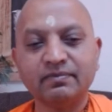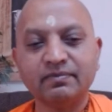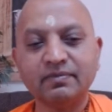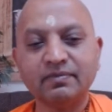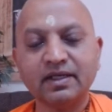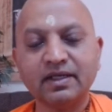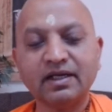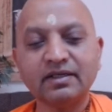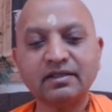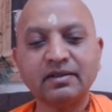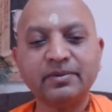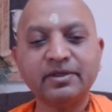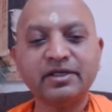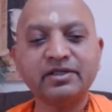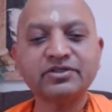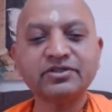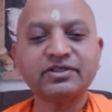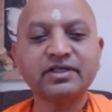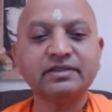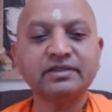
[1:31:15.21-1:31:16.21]
and the
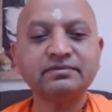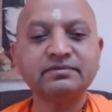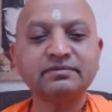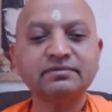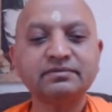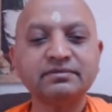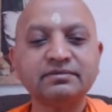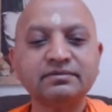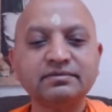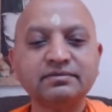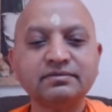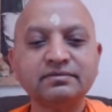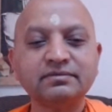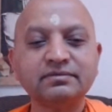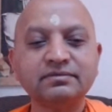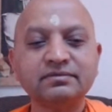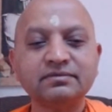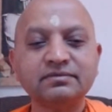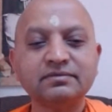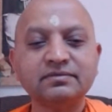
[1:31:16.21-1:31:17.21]
minister.
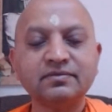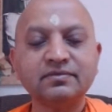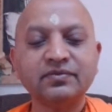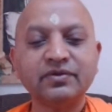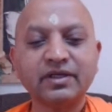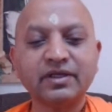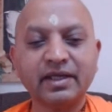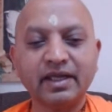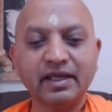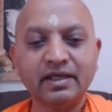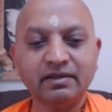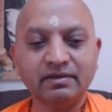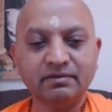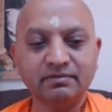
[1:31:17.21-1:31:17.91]
The king